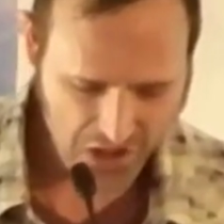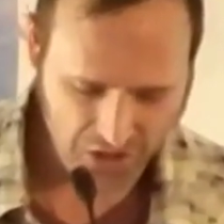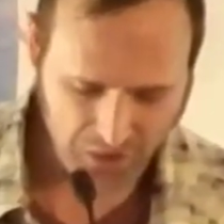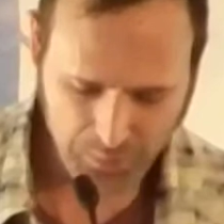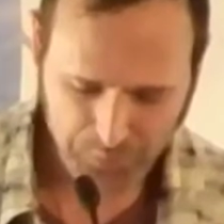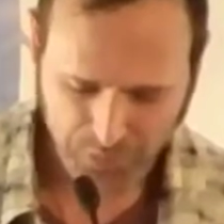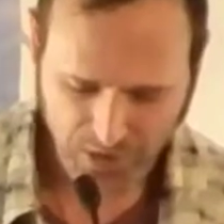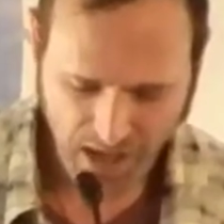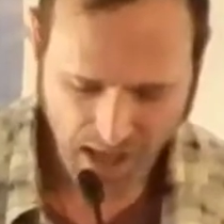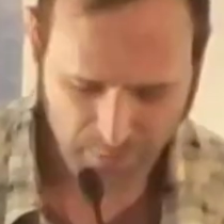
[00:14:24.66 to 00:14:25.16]
The
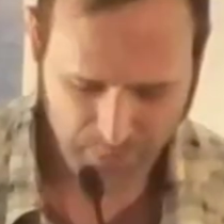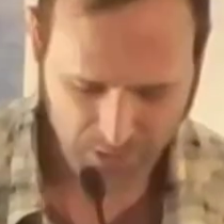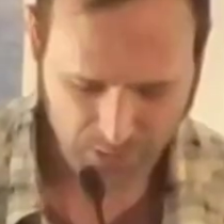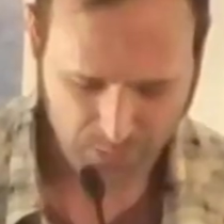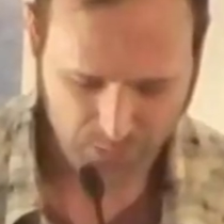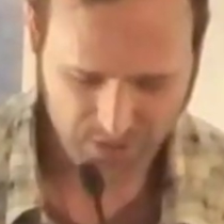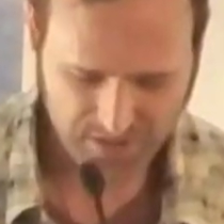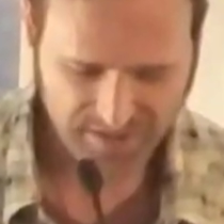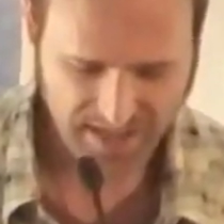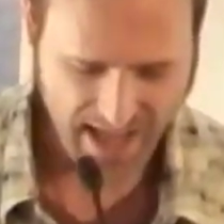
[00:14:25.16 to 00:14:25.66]
only
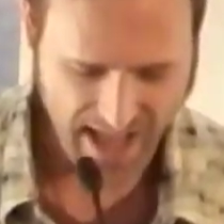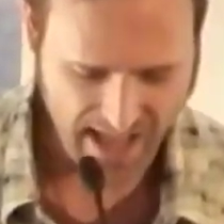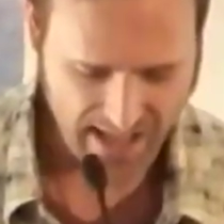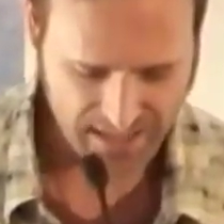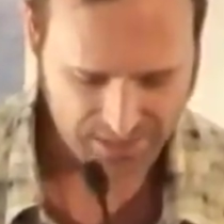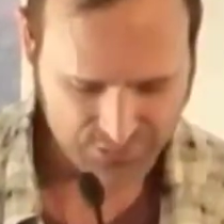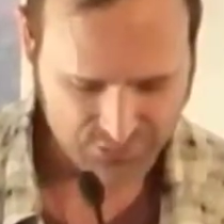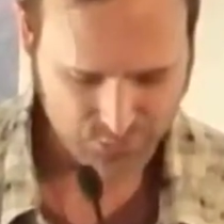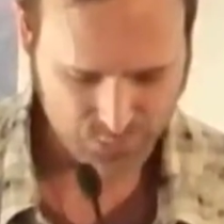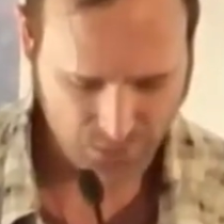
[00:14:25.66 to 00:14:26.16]
problem with
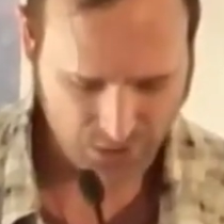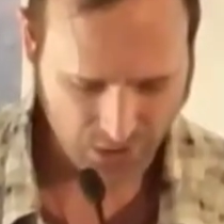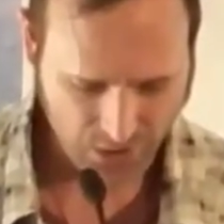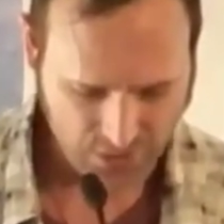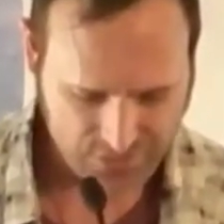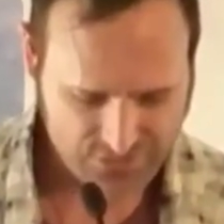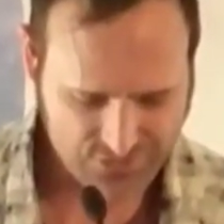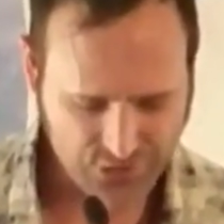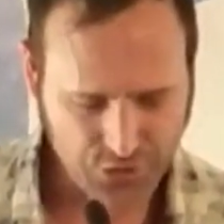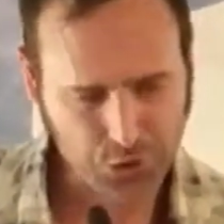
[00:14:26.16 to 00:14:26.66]
that is
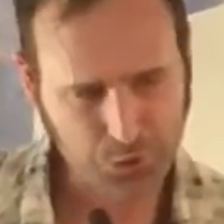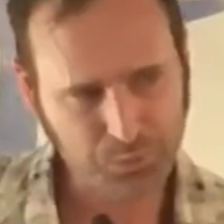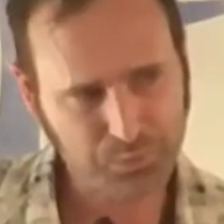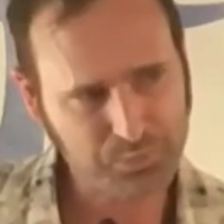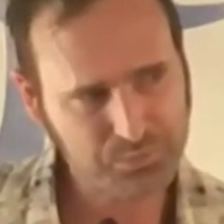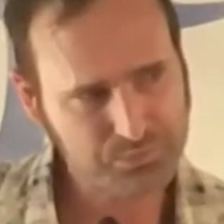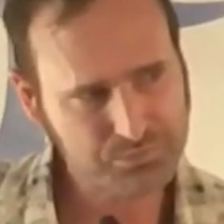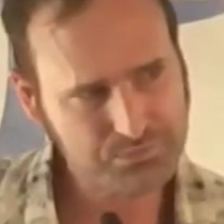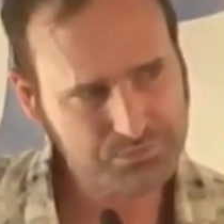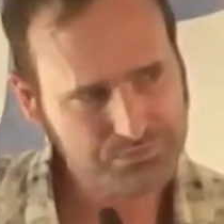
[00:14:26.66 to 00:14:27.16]
we're
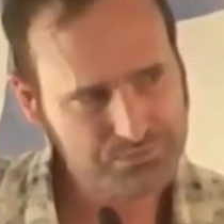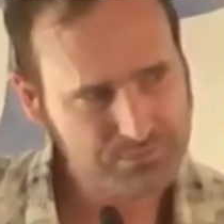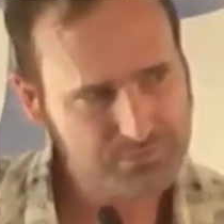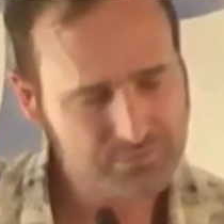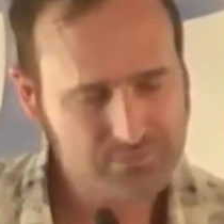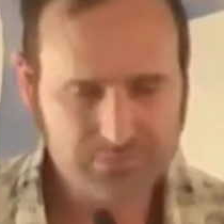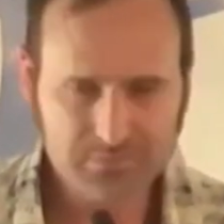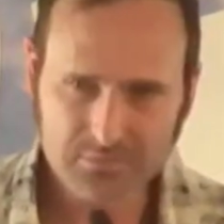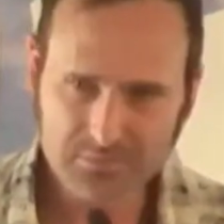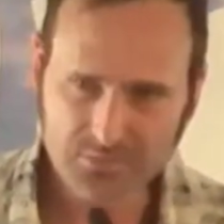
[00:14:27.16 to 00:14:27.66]
also
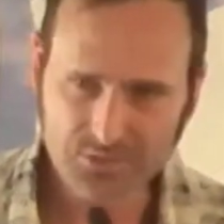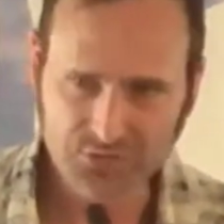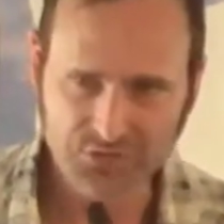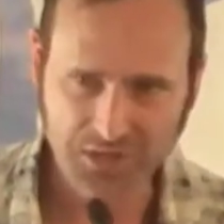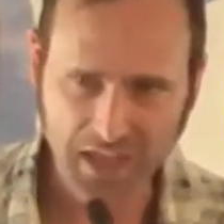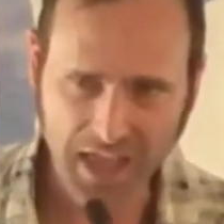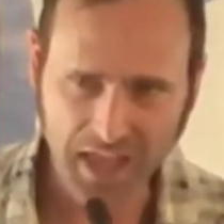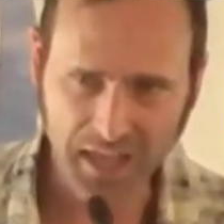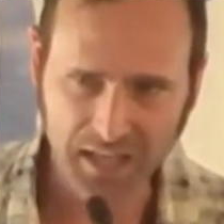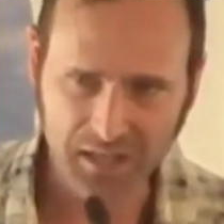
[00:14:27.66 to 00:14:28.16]

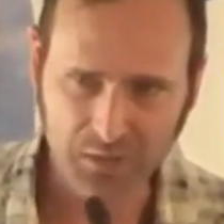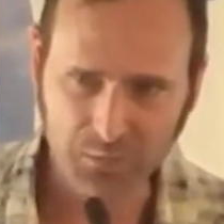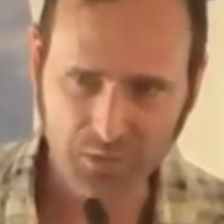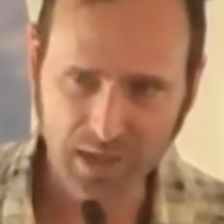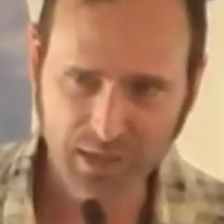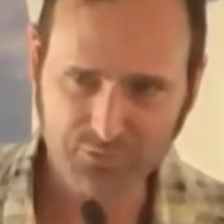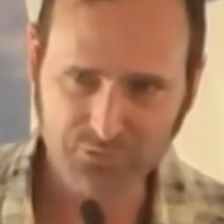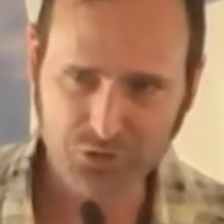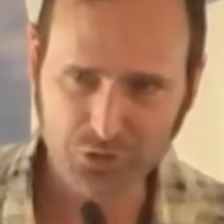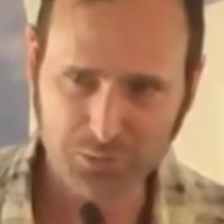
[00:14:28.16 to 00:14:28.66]
zen
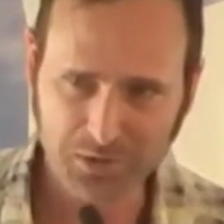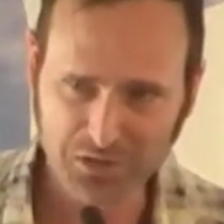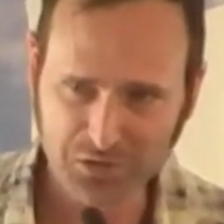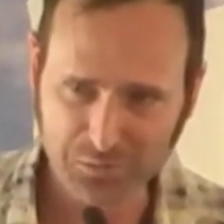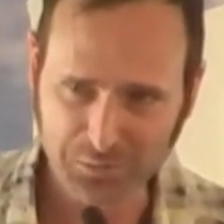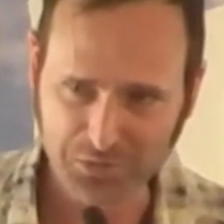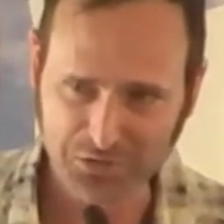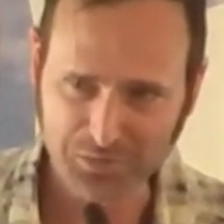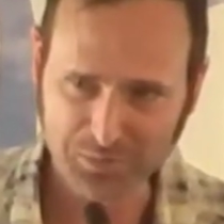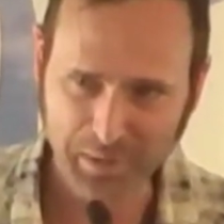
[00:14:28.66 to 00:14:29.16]
and we have too
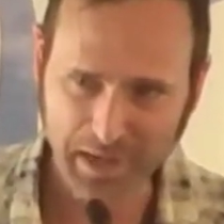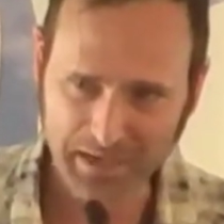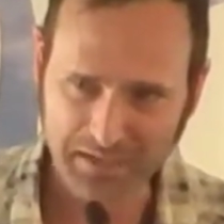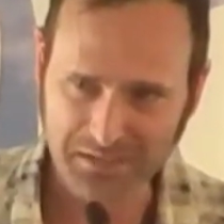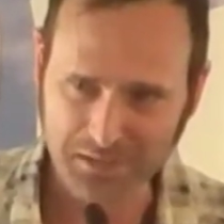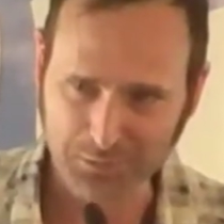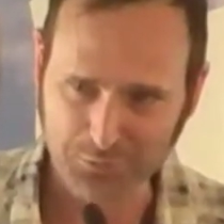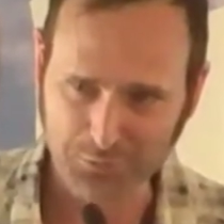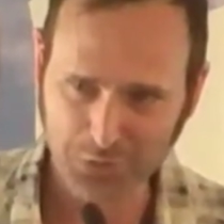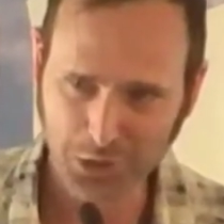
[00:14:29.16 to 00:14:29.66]
much
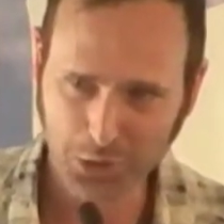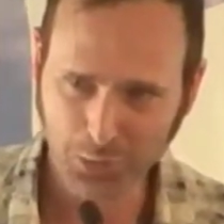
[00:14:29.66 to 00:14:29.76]
perspective.